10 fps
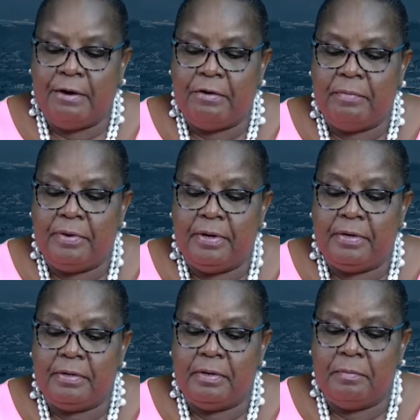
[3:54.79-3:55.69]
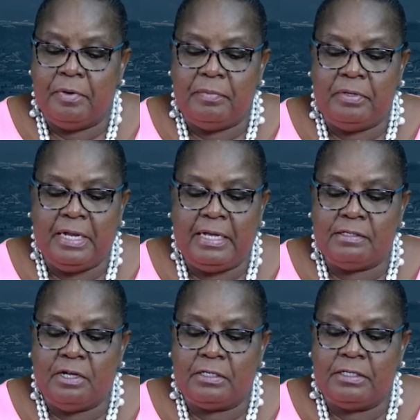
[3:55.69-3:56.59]
Caribbean bubble,
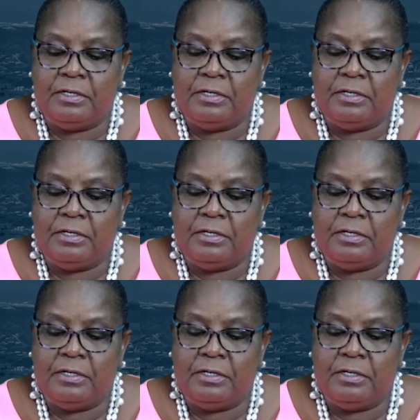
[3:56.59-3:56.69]
as Dr.